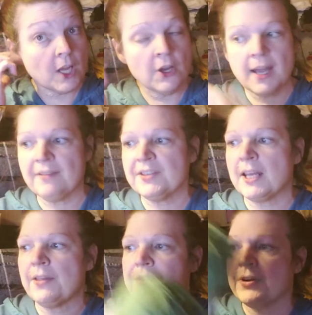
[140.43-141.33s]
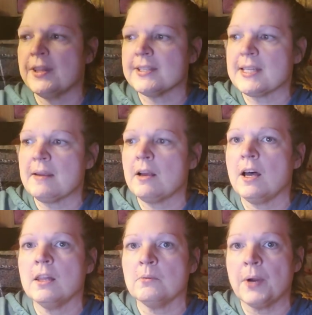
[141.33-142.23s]
you have to get three of the same
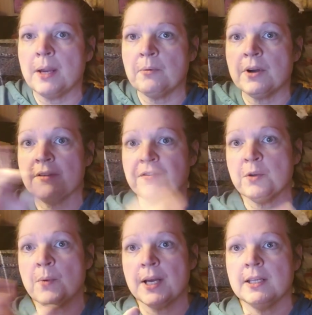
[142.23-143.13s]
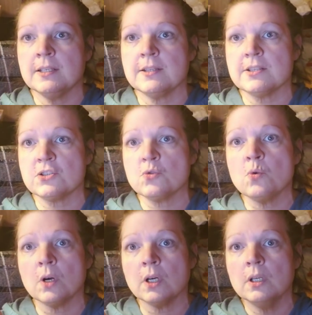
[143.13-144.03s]
colorway, where if you went into the
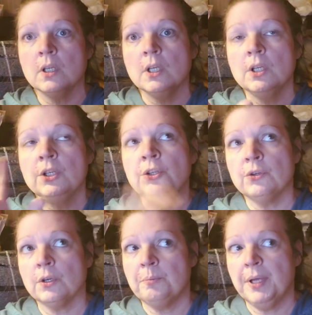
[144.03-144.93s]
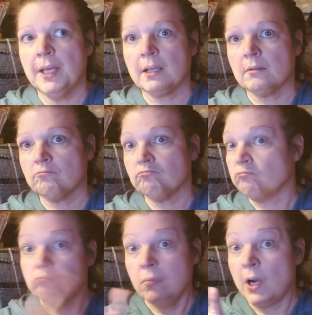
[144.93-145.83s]
store, you could pick
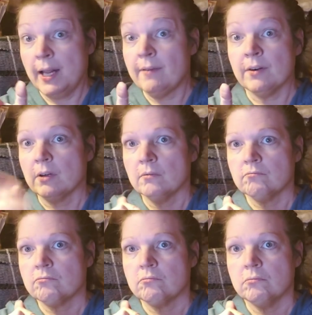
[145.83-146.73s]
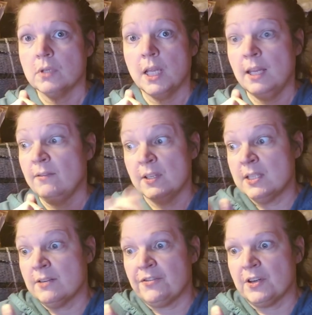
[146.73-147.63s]
whatever, even
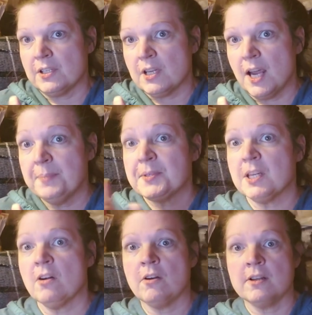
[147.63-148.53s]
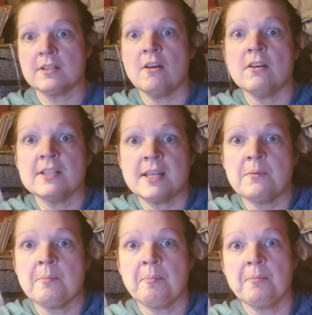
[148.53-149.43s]
different types of yarn as long as they
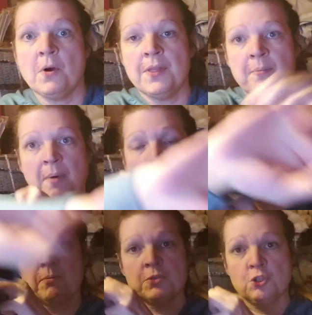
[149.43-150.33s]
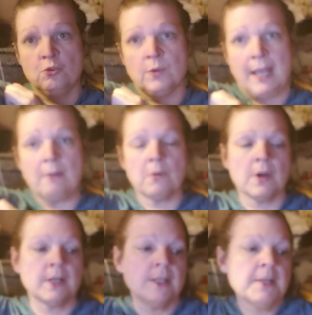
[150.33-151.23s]
were on the buy two get
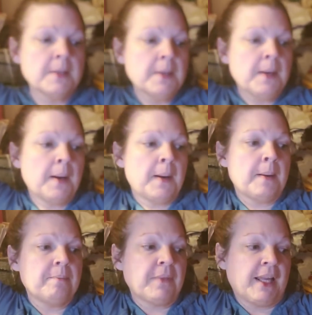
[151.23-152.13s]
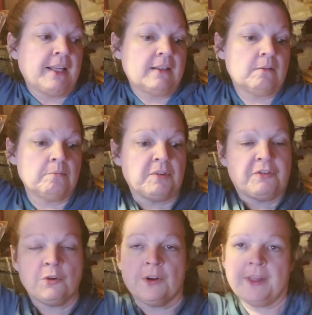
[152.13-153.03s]
one. Um, like
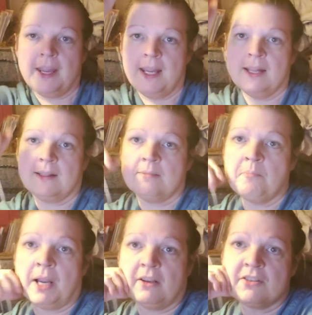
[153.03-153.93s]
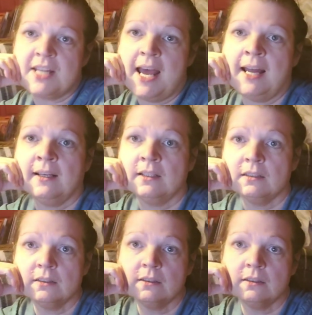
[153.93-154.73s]
before that, he Michaels had it